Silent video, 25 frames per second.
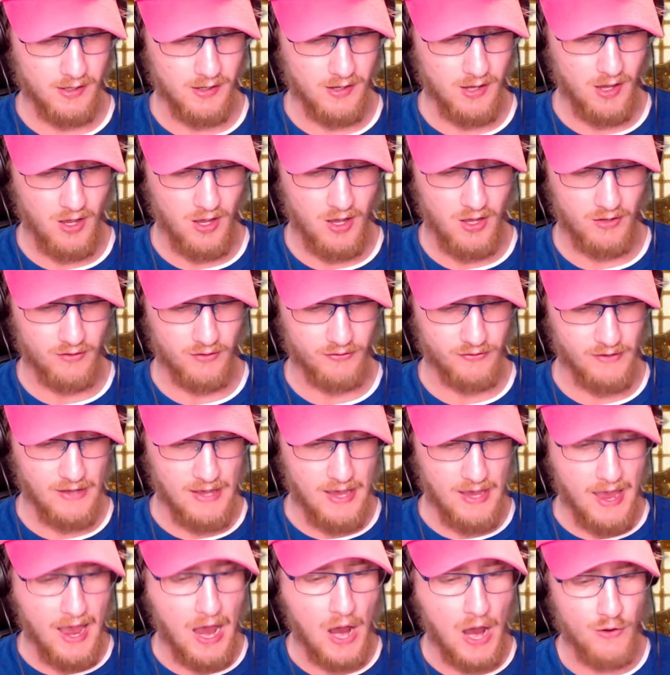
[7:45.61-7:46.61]
of
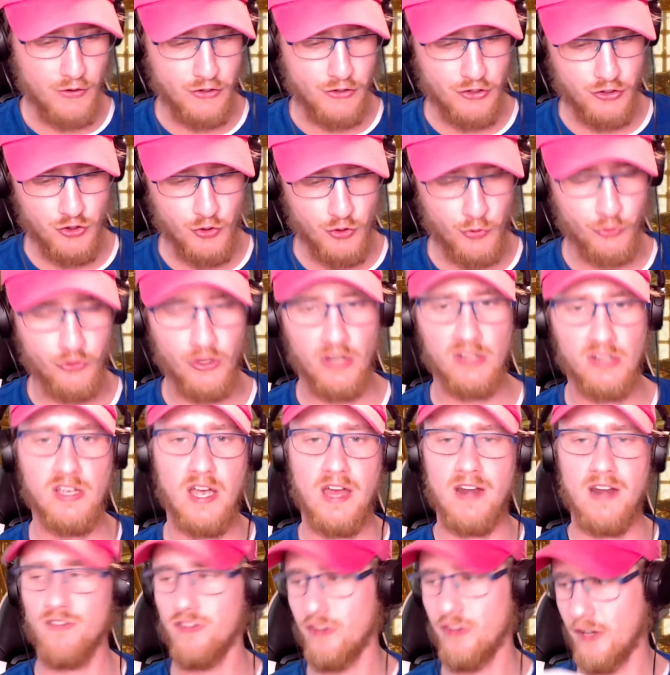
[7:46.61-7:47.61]
how you can use it and
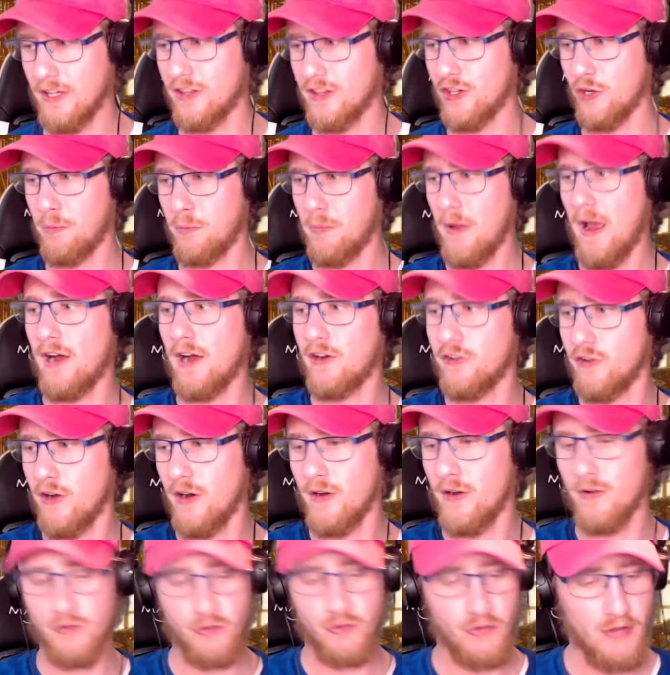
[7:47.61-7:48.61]
kind of like their
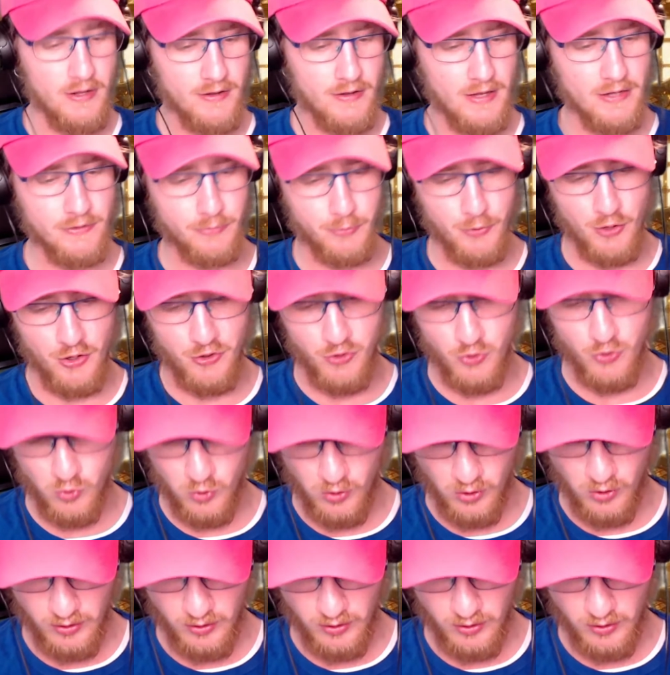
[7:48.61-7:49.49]
background. So that's pretty cool.